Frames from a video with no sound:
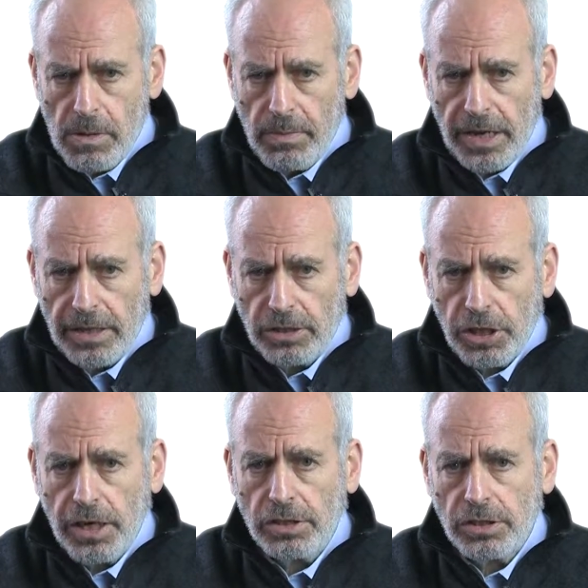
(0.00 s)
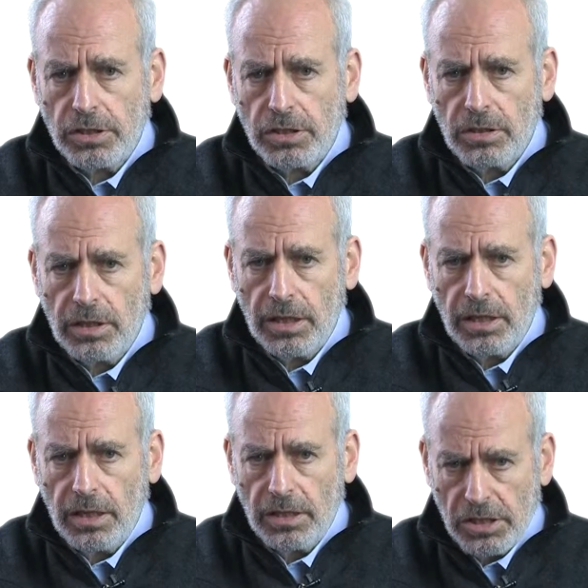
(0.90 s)
making changes to
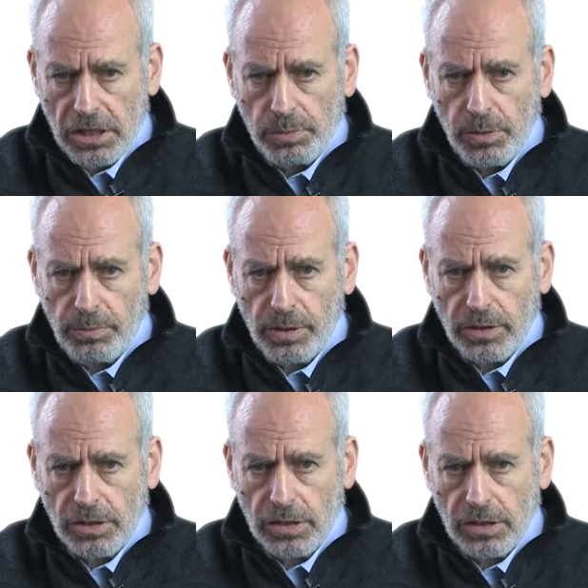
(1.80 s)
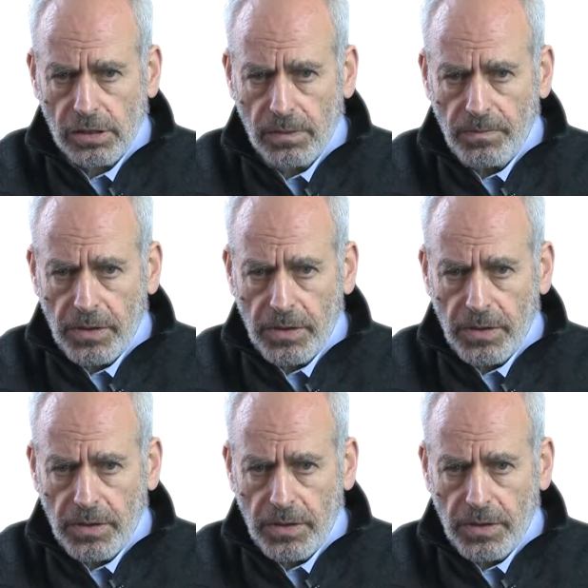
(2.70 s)
the assessment process.